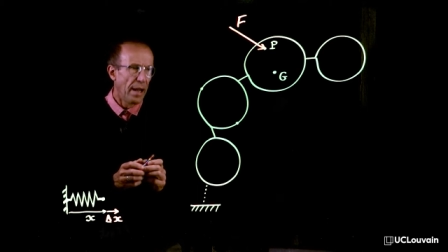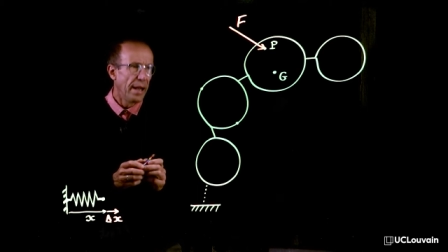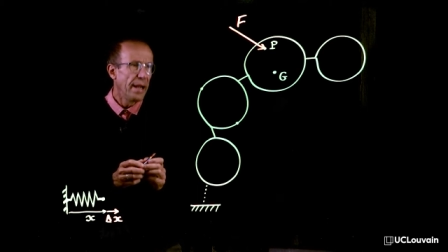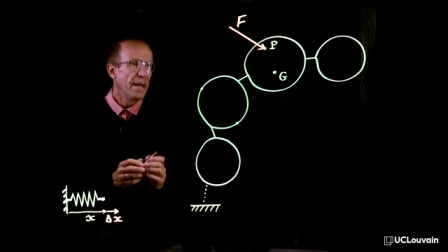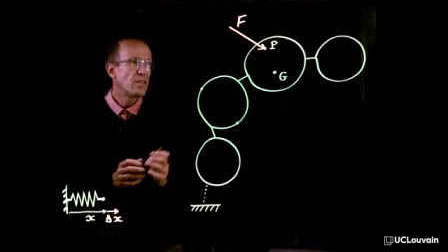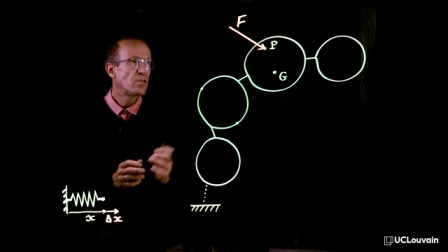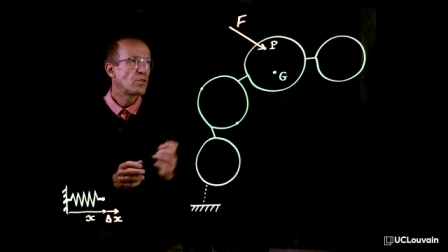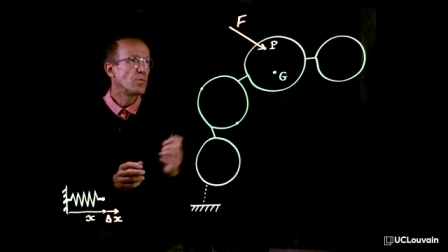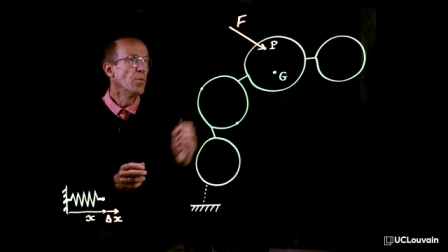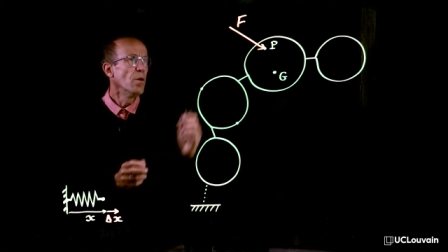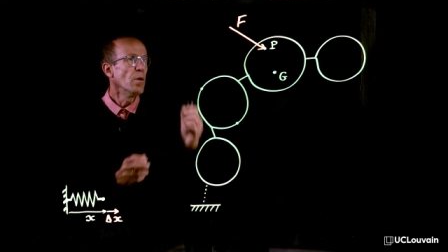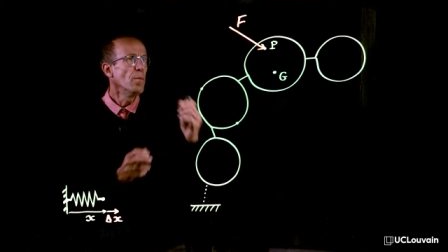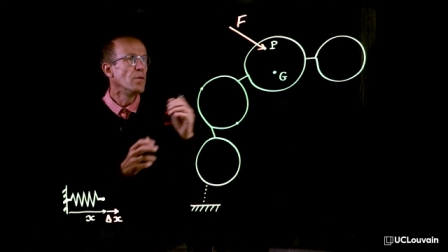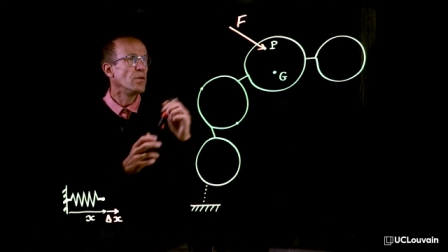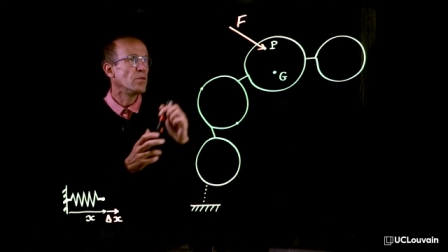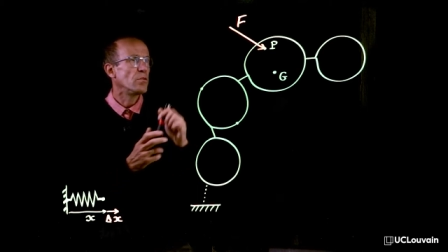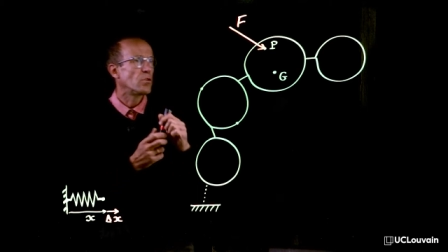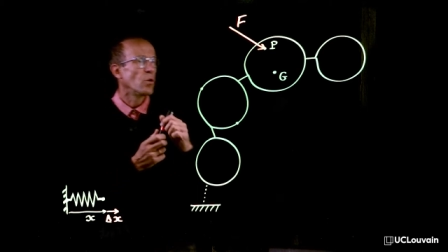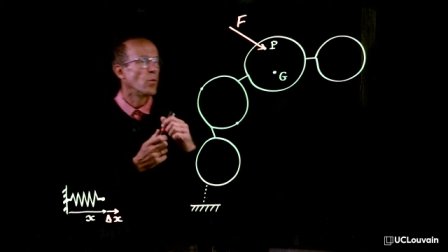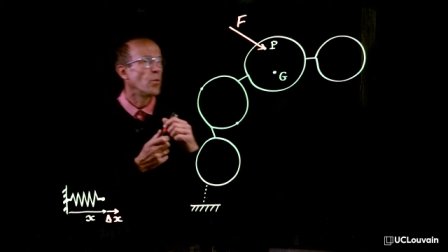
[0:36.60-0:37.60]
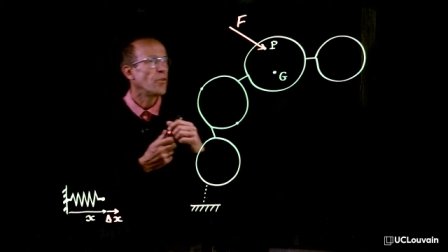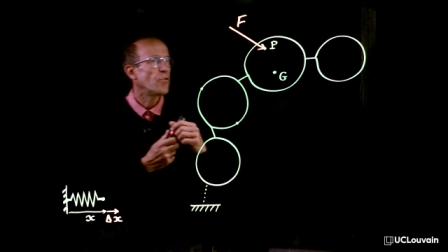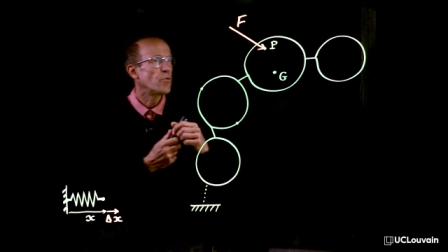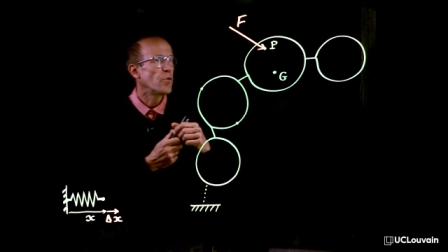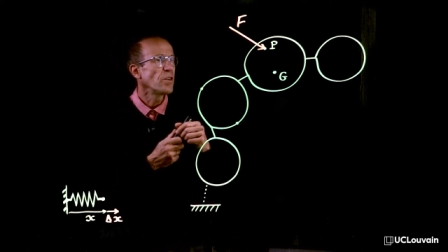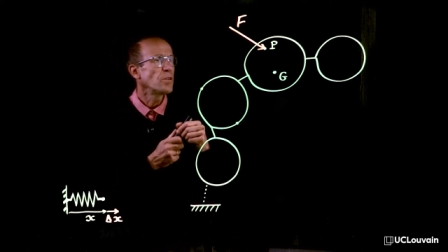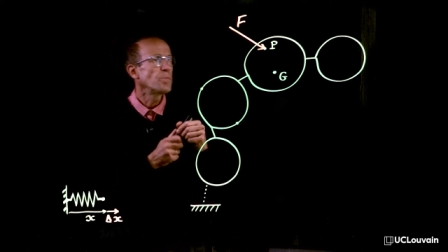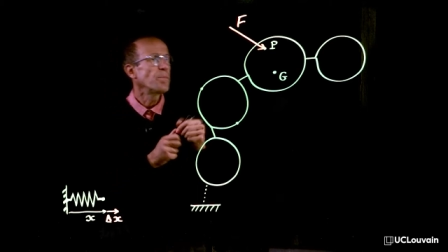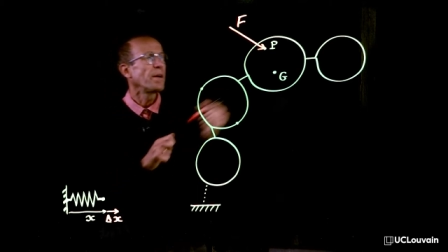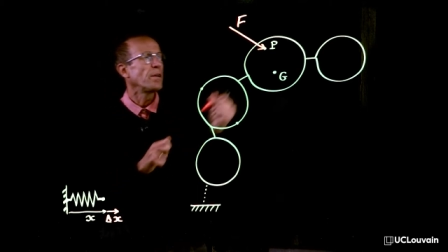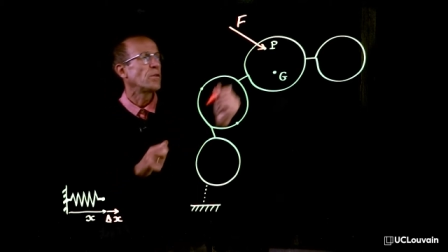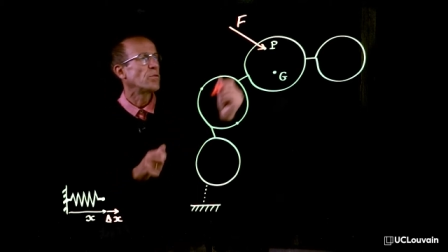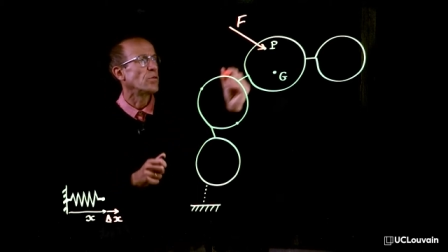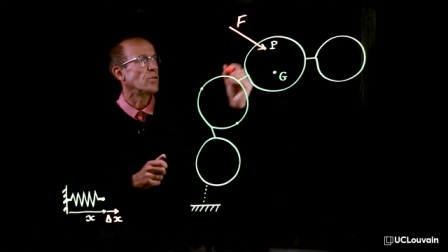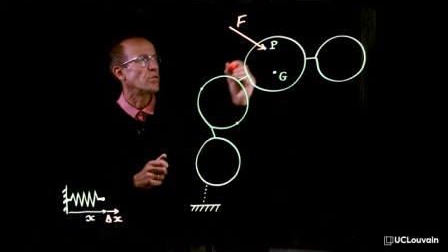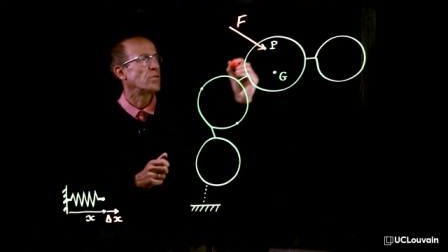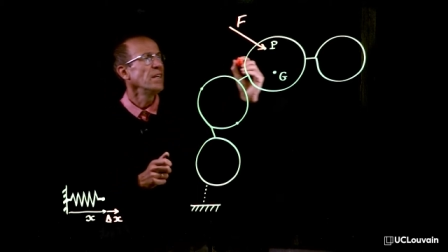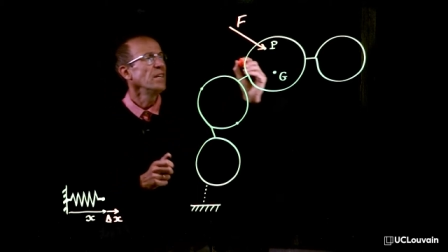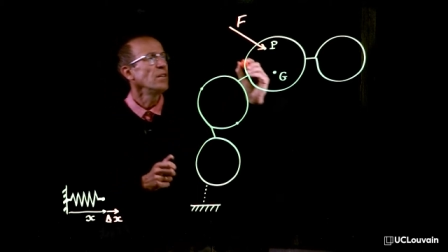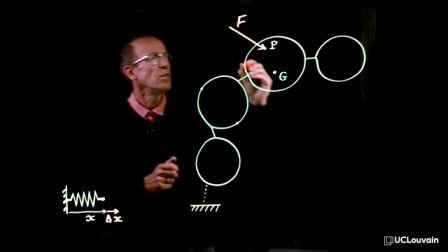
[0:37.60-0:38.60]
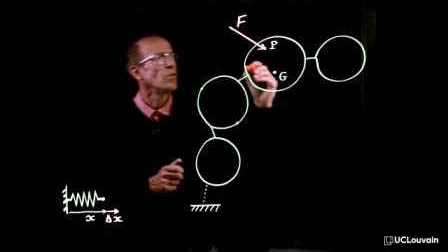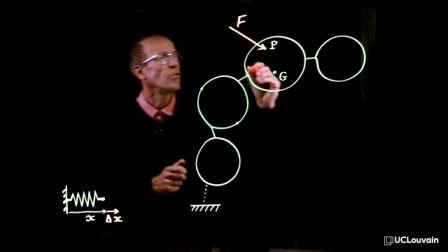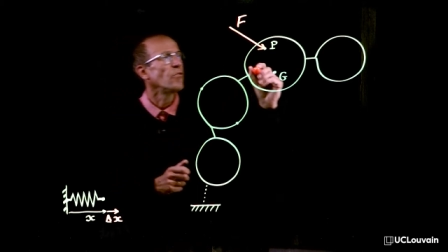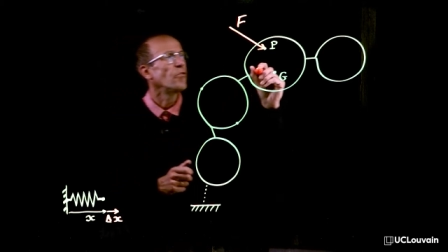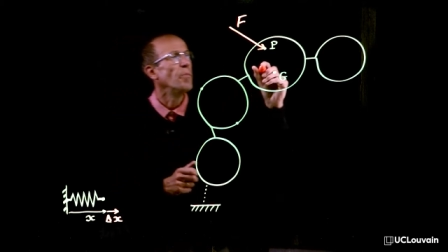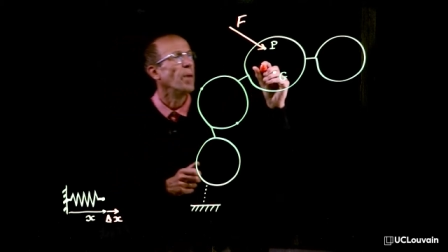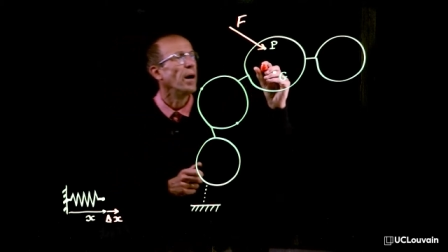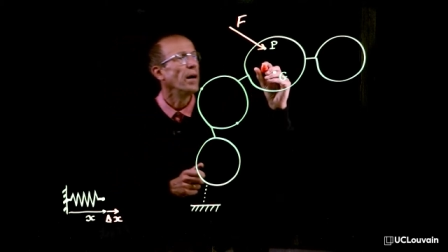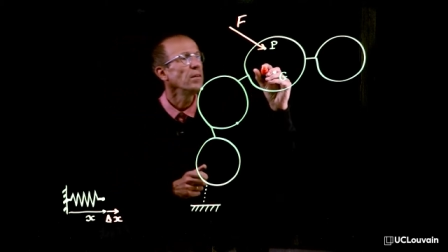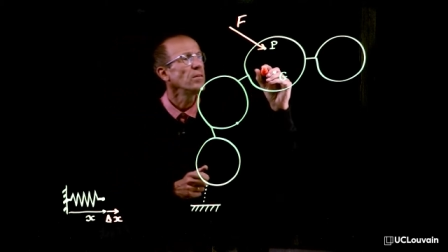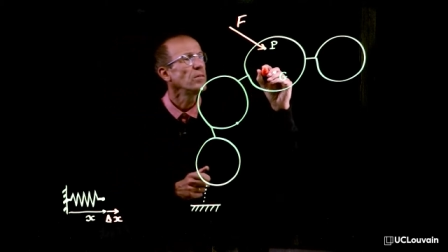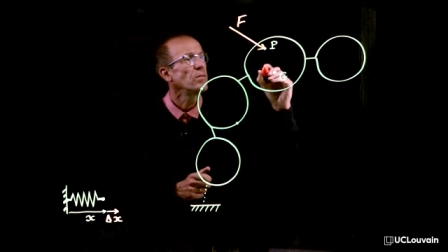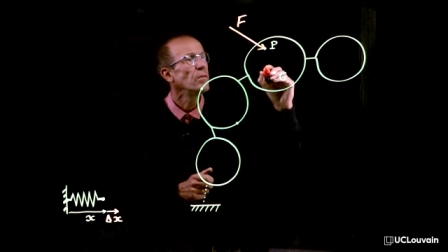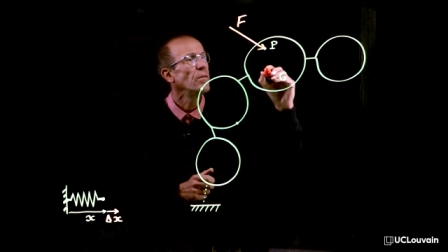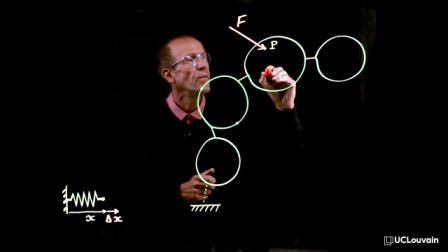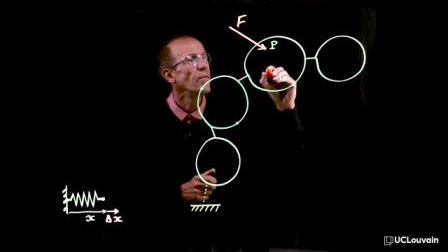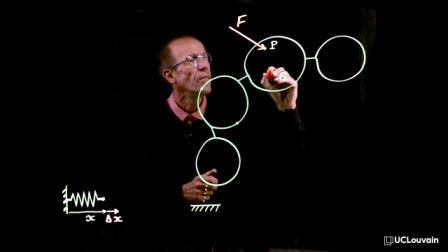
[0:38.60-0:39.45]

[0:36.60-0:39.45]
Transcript: its moment with respect to the center of mass